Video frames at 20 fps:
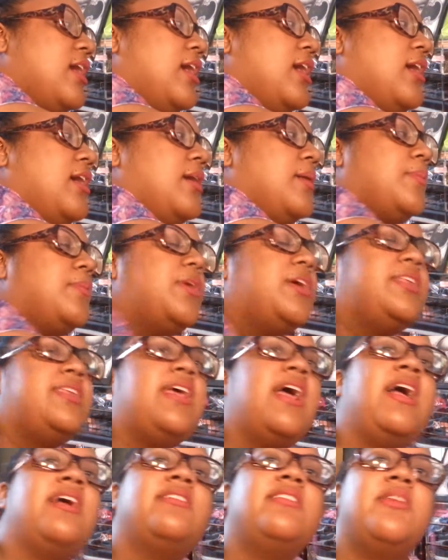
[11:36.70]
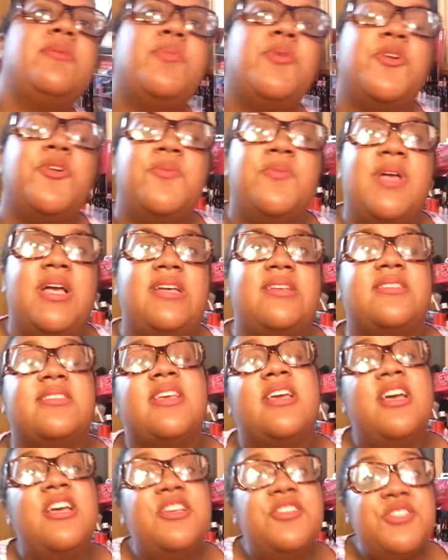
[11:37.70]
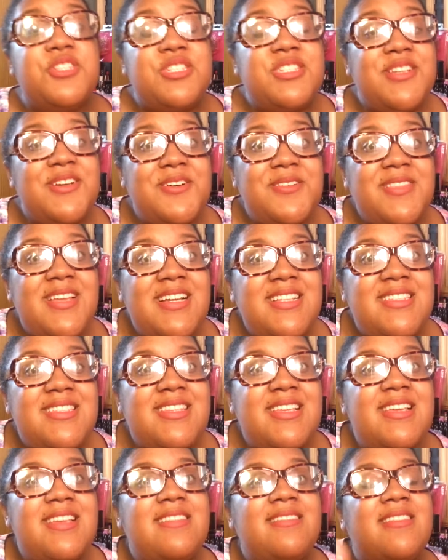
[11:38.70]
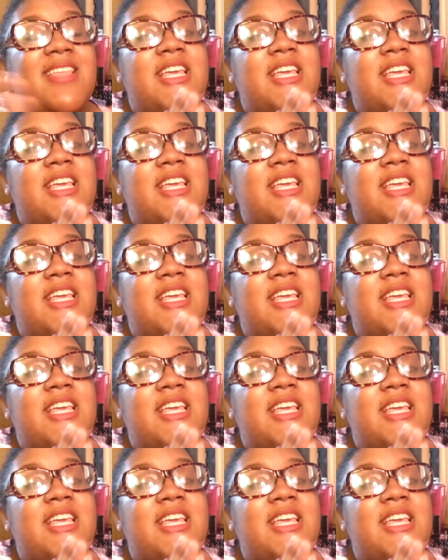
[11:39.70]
an acne prone mask. So that's it.